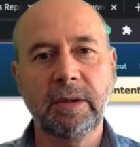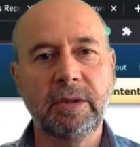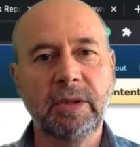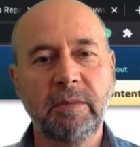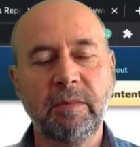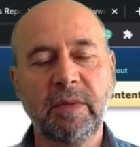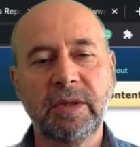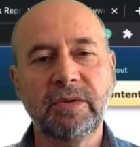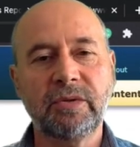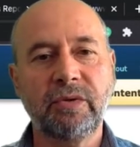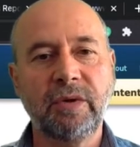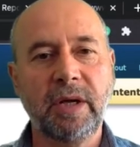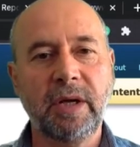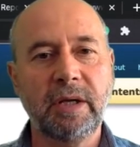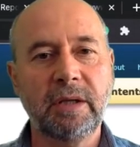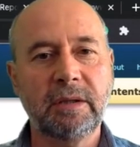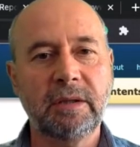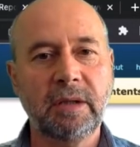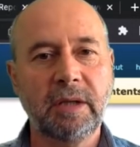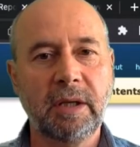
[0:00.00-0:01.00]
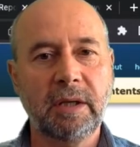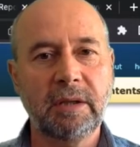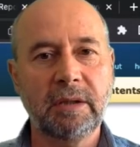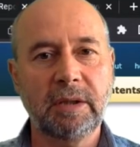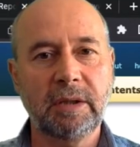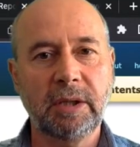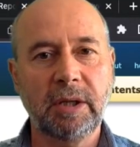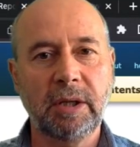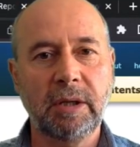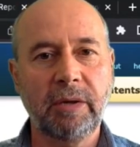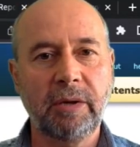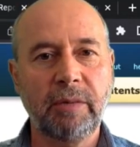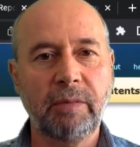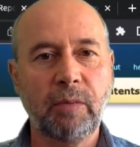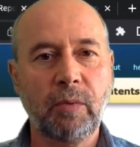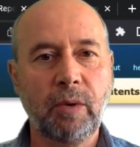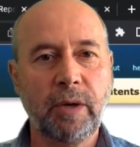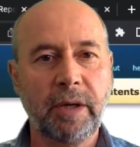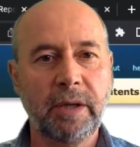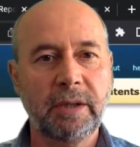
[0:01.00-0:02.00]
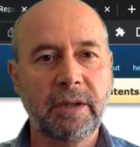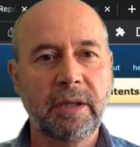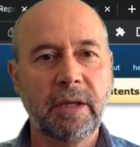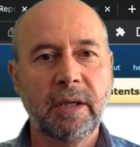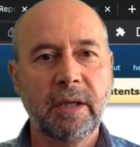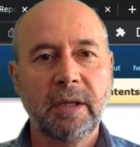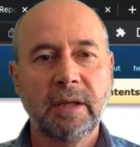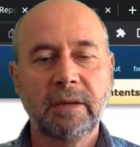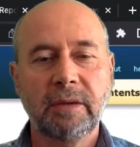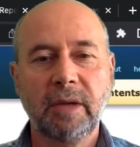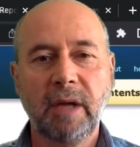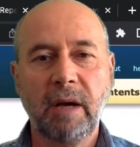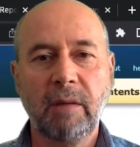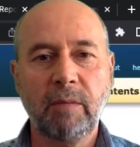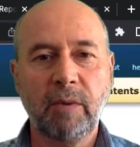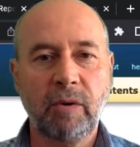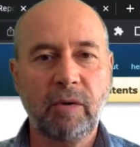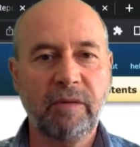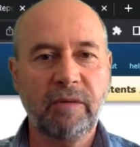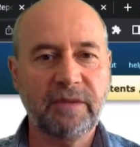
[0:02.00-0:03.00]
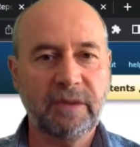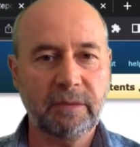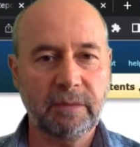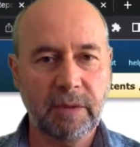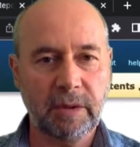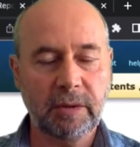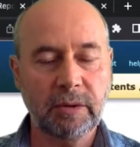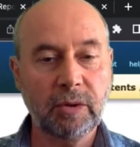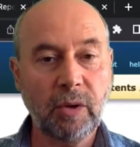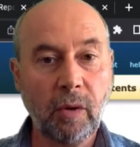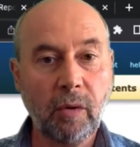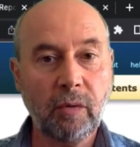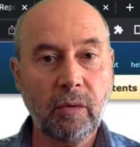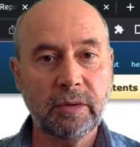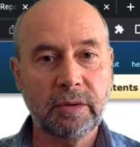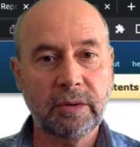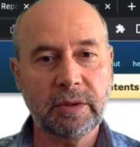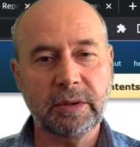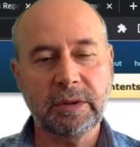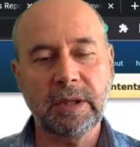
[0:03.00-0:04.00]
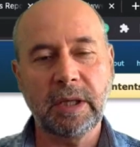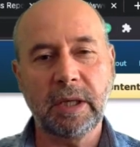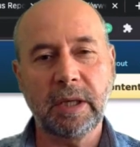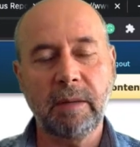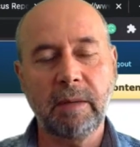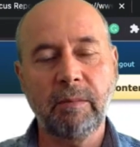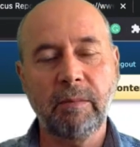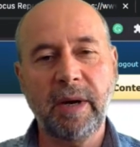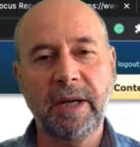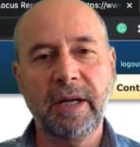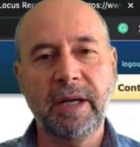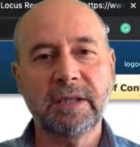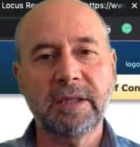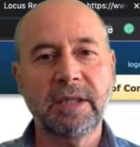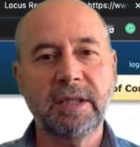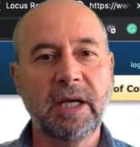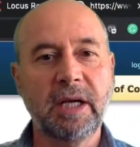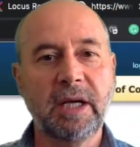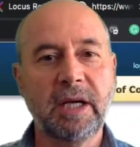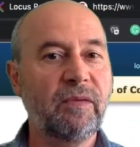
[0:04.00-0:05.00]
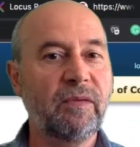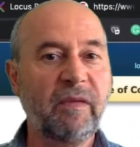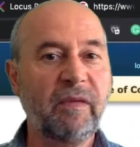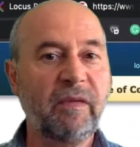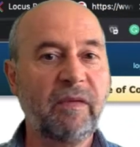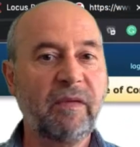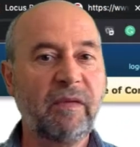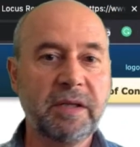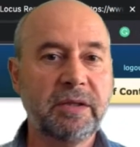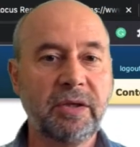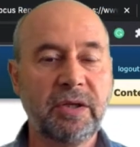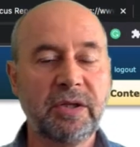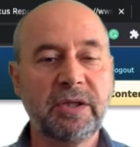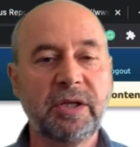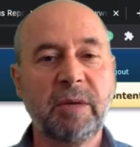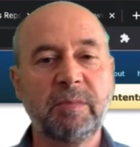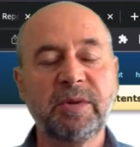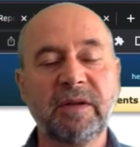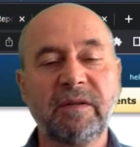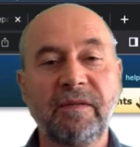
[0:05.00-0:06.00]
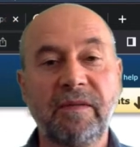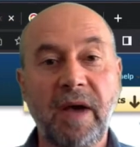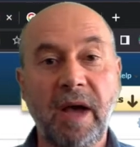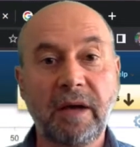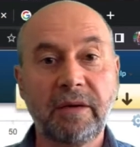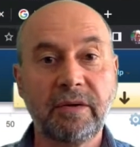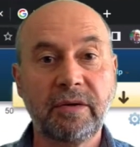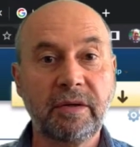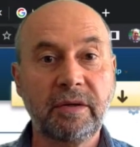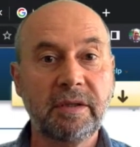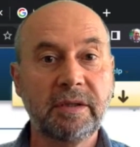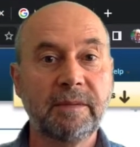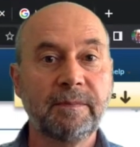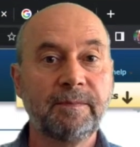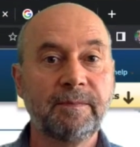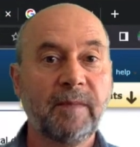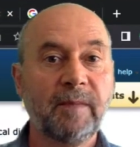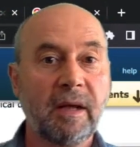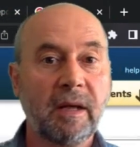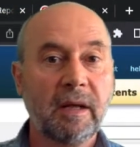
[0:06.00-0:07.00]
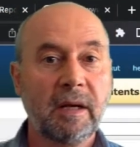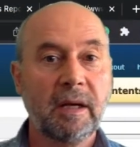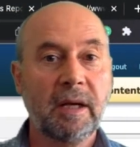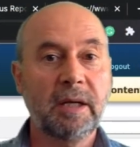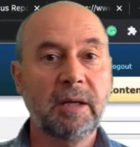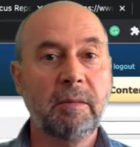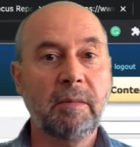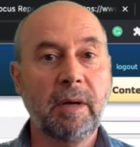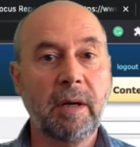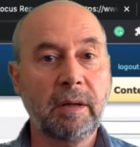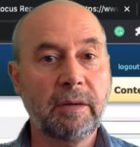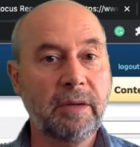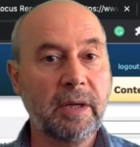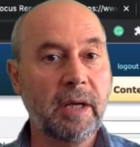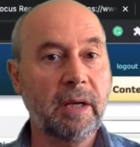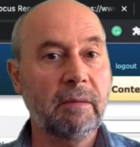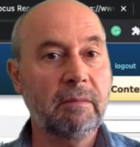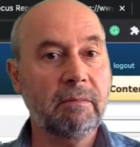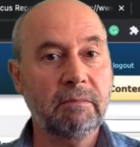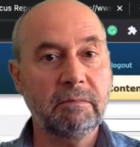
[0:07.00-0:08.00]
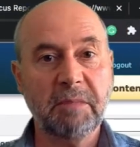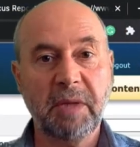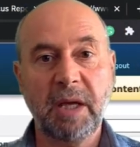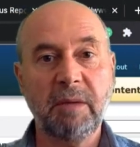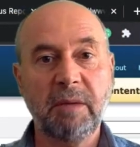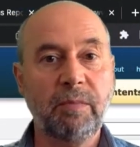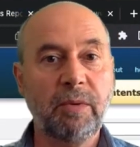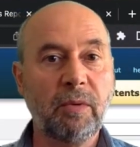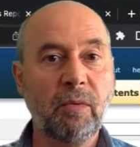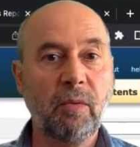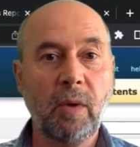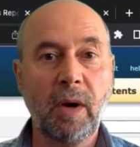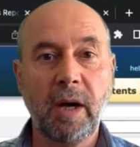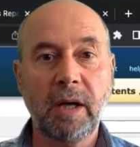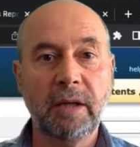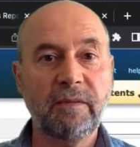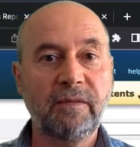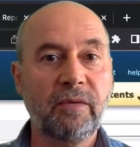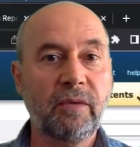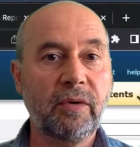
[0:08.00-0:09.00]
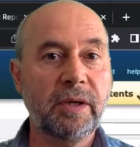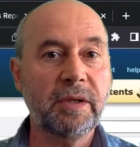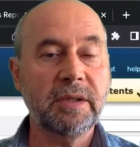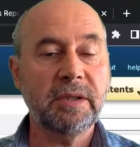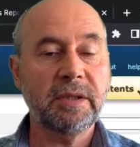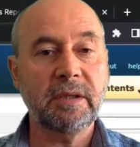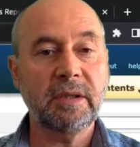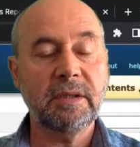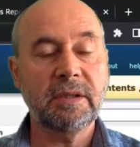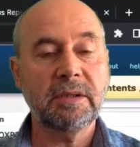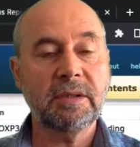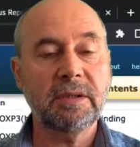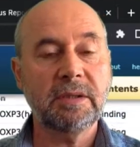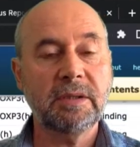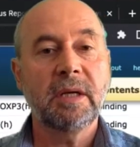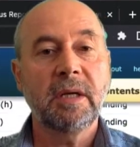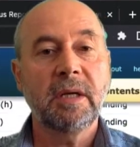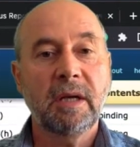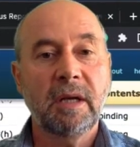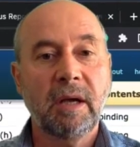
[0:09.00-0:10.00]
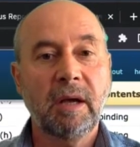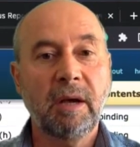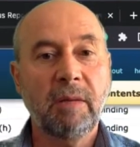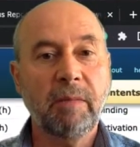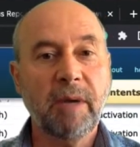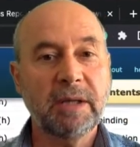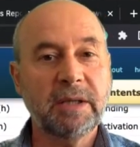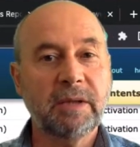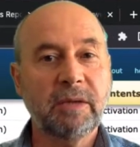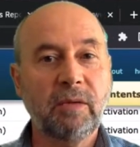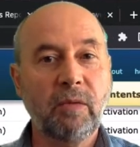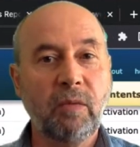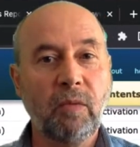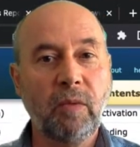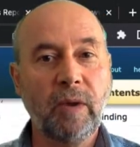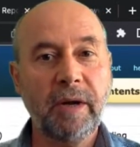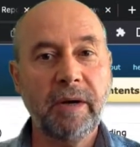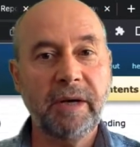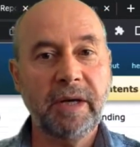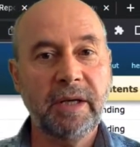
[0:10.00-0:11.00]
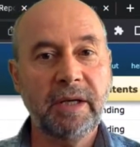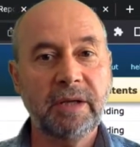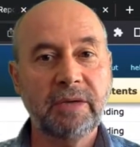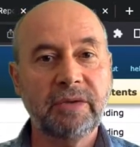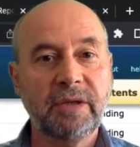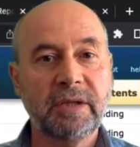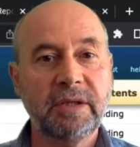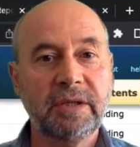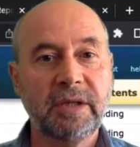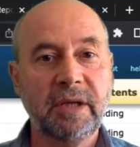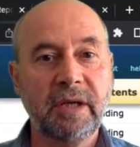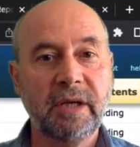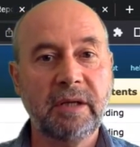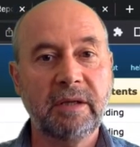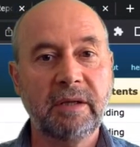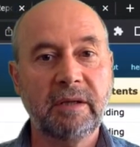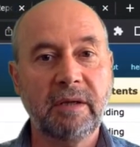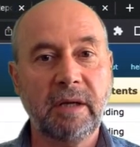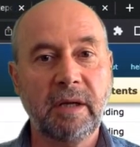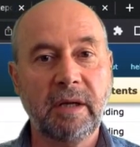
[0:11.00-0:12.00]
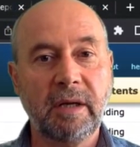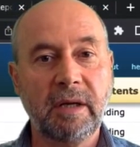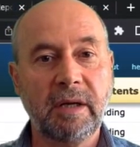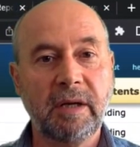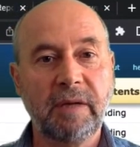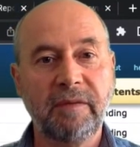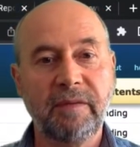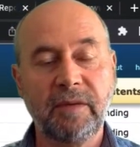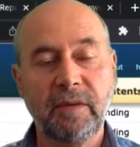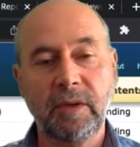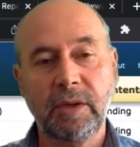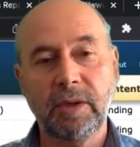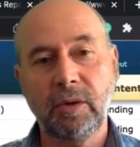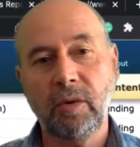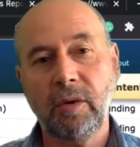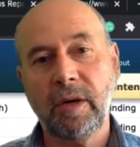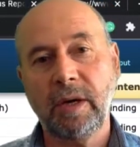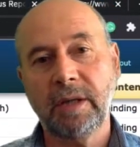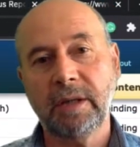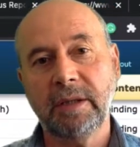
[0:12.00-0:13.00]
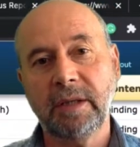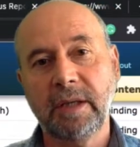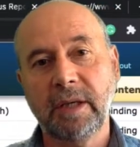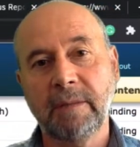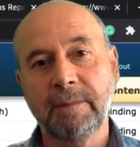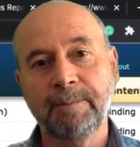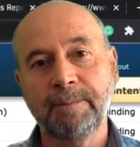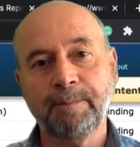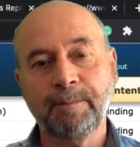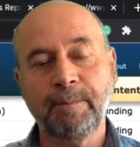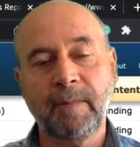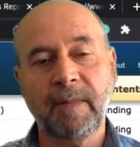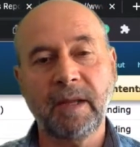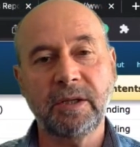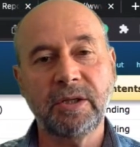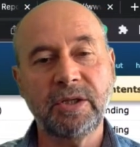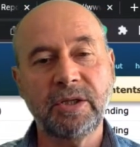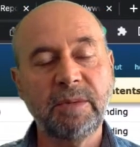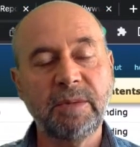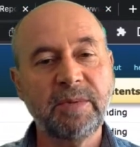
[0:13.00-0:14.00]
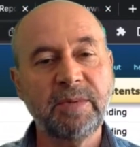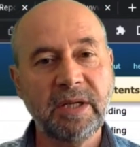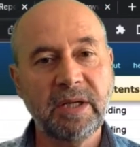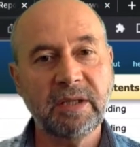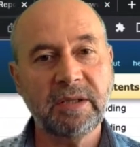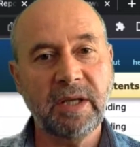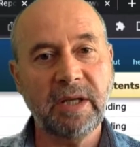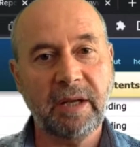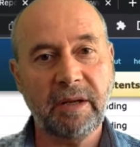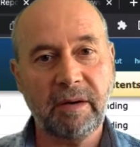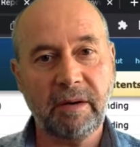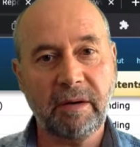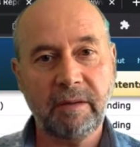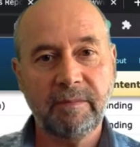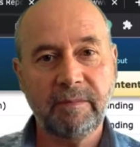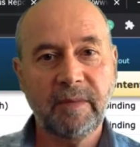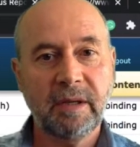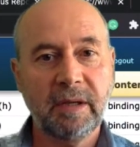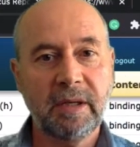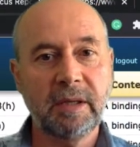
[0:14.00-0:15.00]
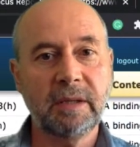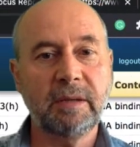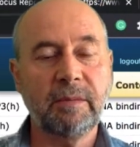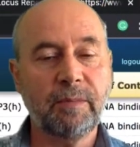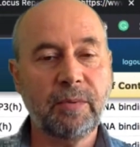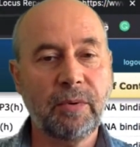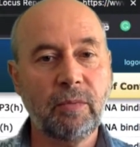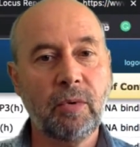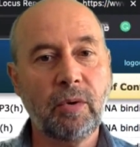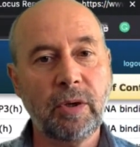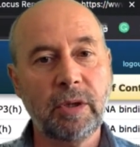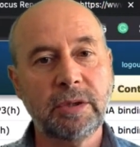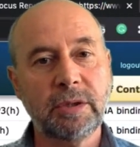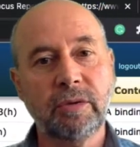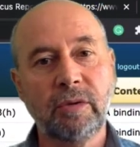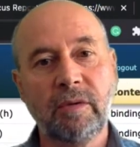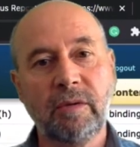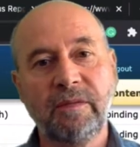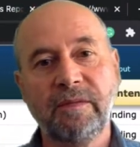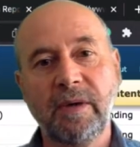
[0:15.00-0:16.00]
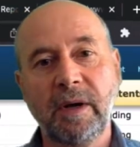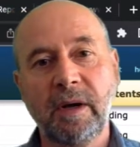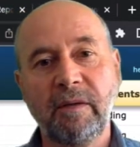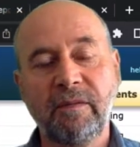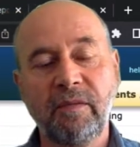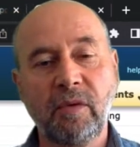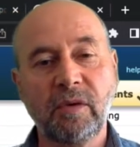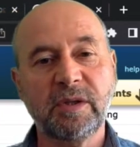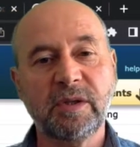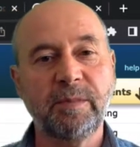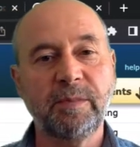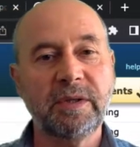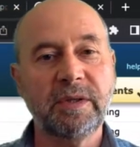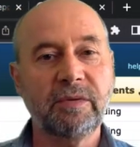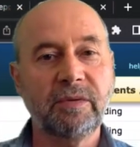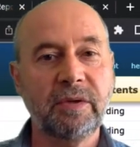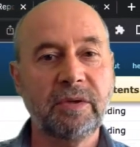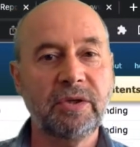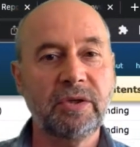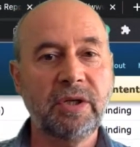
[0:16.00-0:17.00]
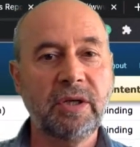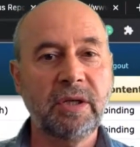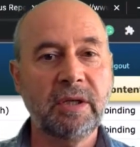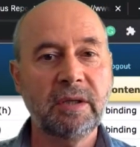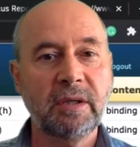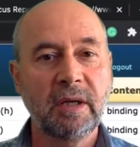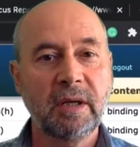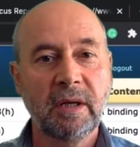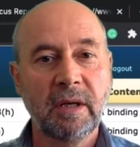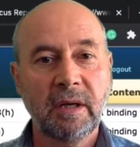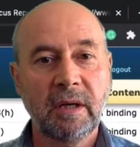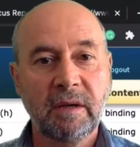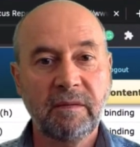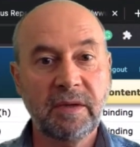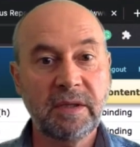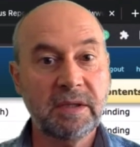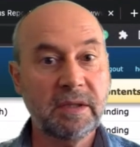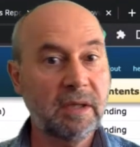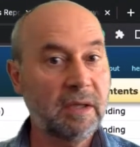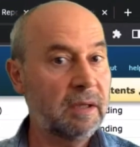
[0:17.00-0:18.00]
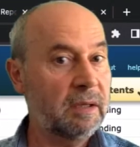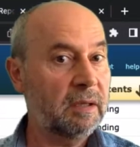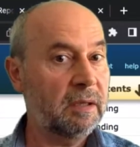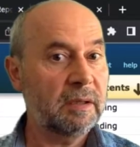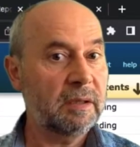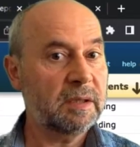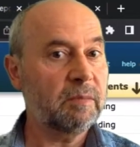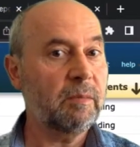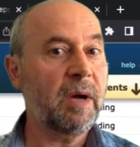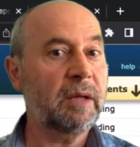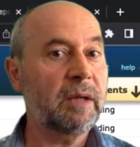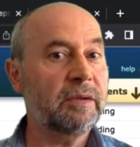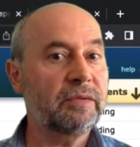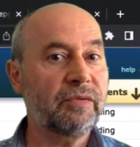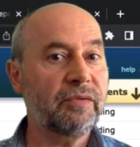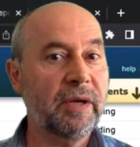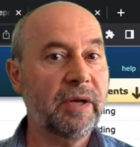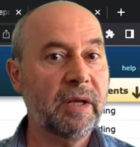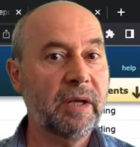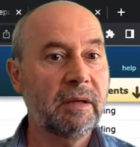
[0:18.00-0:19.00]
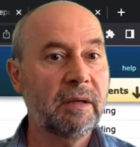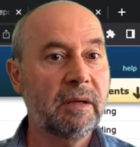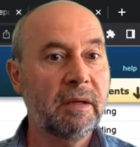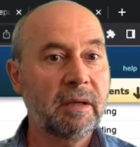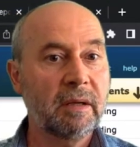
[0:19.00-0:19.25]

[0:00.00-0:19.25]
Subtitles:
demonstrated and reported number of known binding sites for various transcription factors, and among them AP1, for instance. But very interesting, if you look at the ChIP-seq data in the promoters of FOXP3 gene, we see SMAD3